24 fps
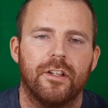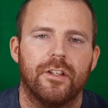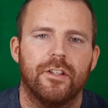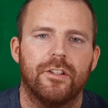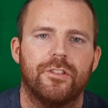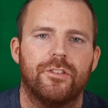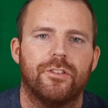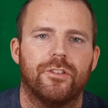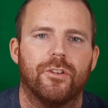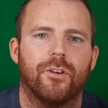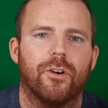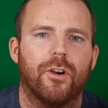
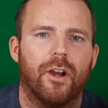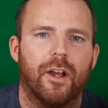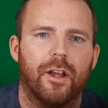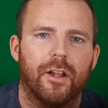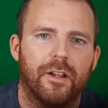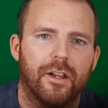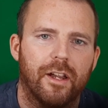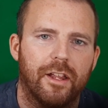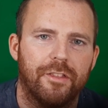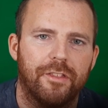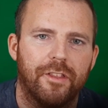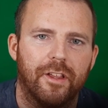So I
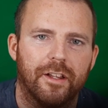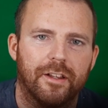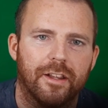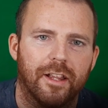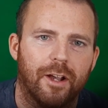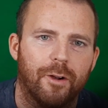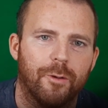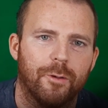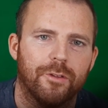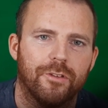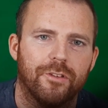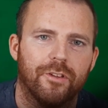think
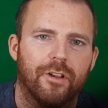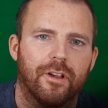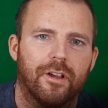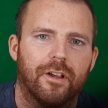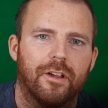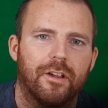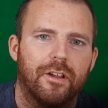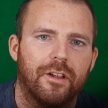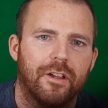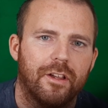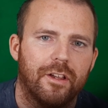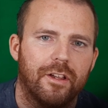that was a
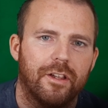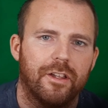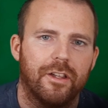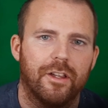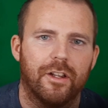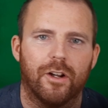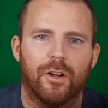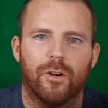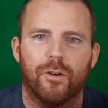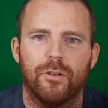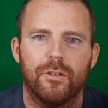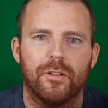
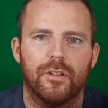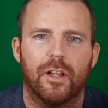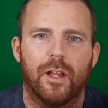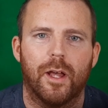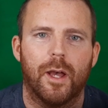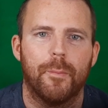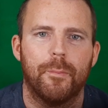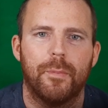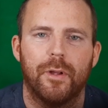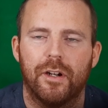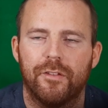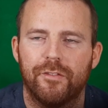bit